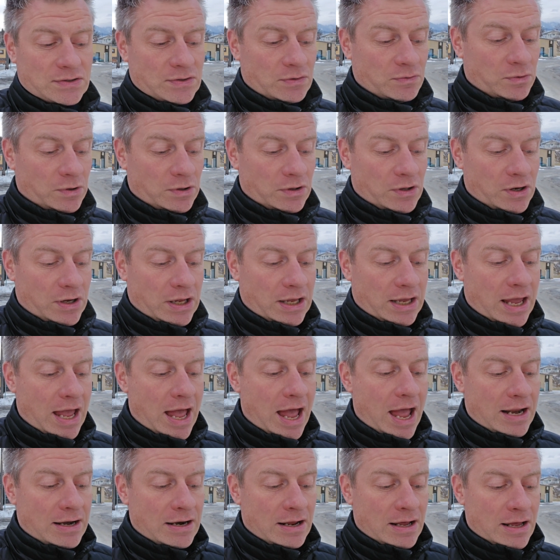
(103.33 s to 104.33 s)
So we're looking
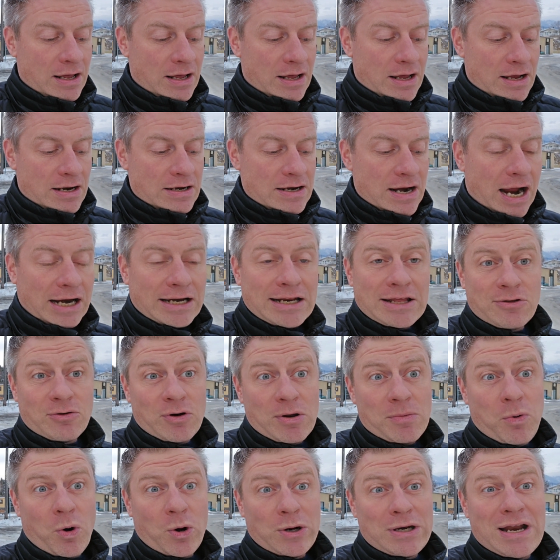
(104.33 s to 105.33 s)
at
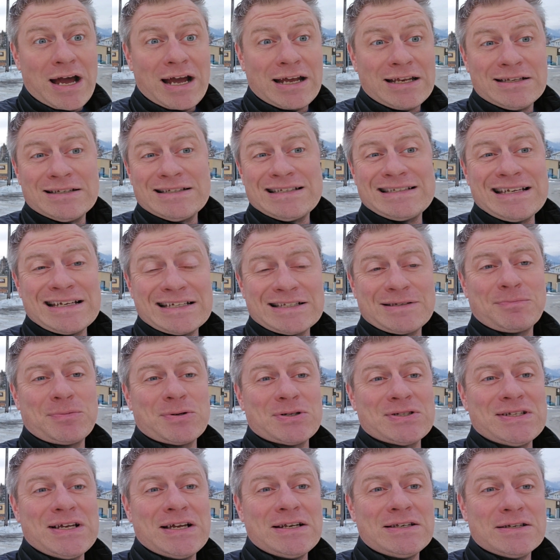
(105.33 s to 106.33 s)

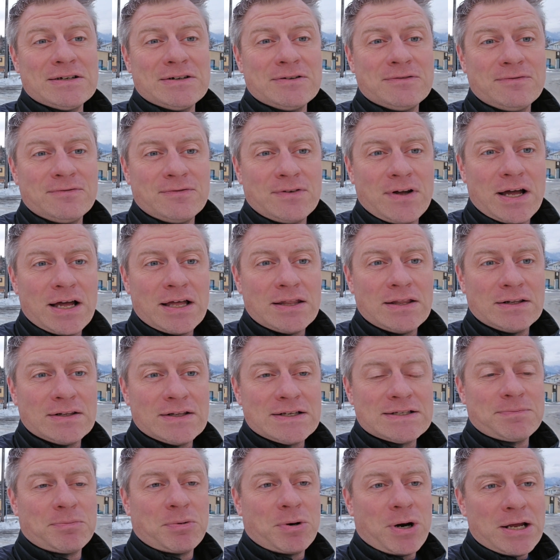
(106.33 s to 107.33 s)
93.96% of uh, the
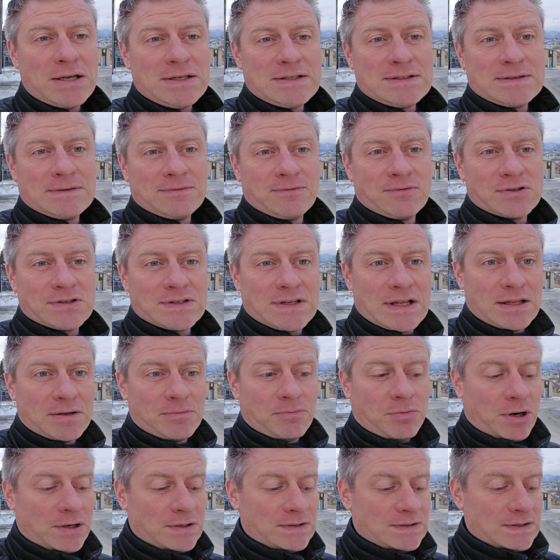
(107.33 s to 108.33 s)
list price for selling
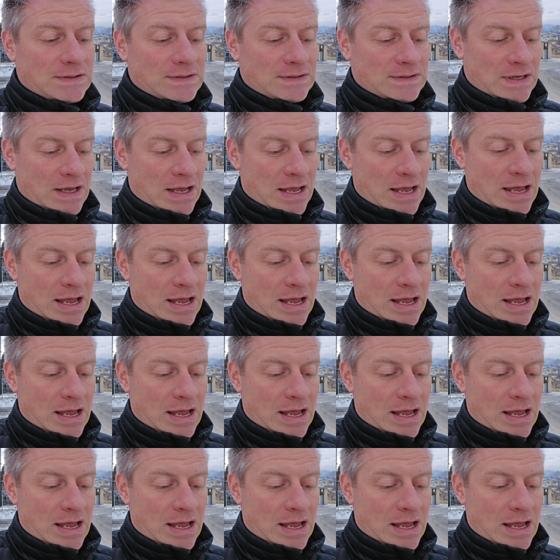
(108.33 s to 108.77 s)
prices,